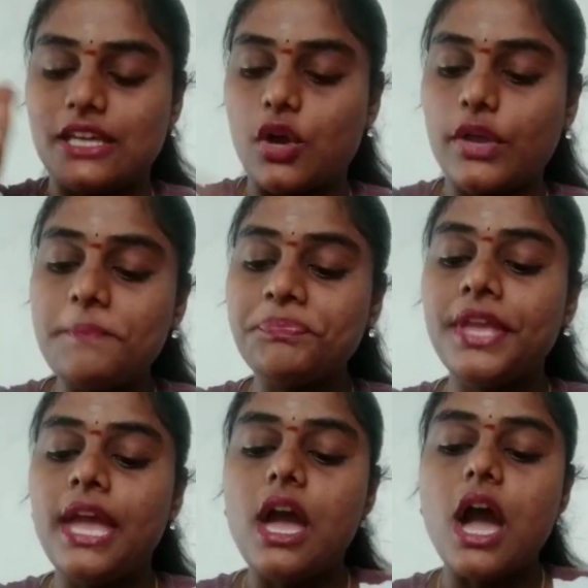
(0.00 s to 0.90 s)
Okay,
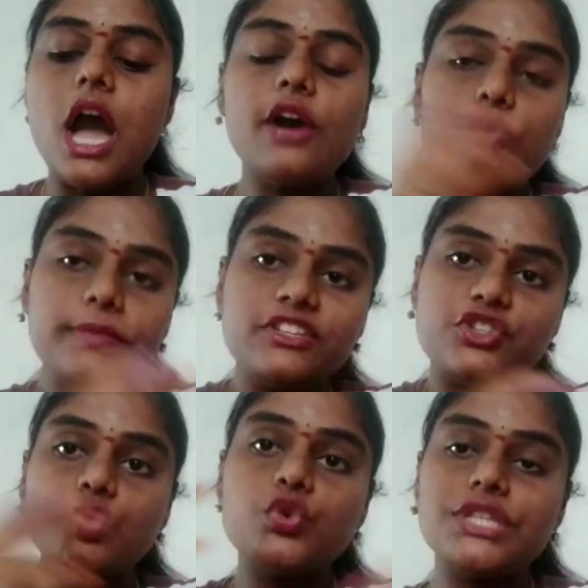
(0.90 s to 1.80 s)
how we
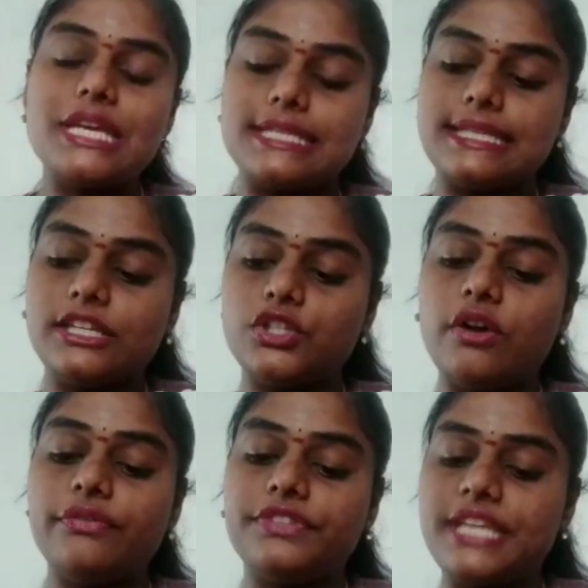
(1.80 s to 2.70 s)
choose a set
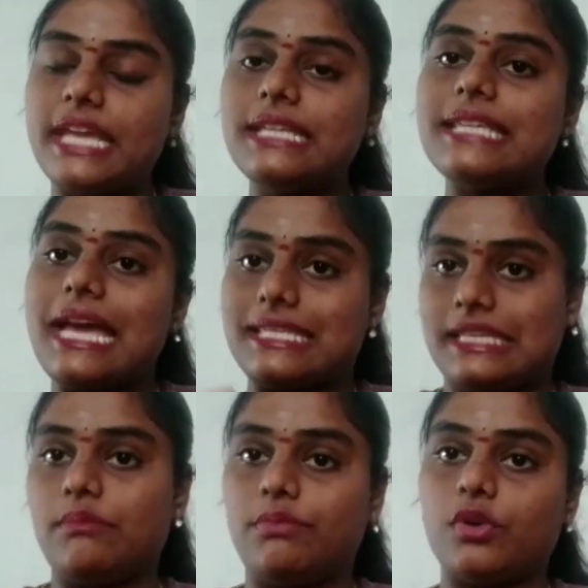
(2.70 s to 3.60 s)
of dates as
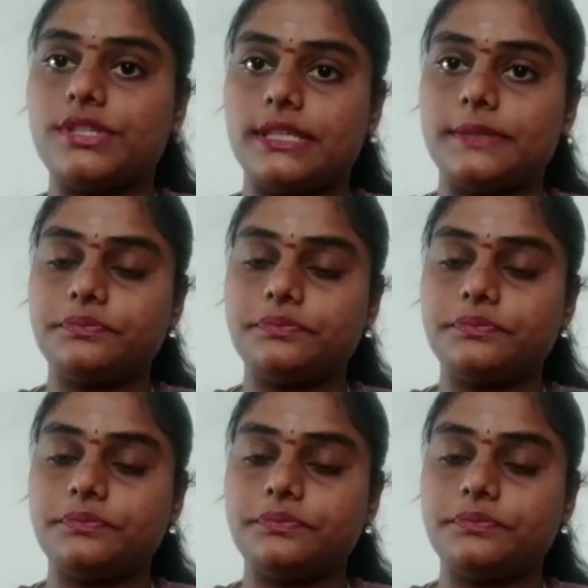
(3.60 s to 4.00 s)
important.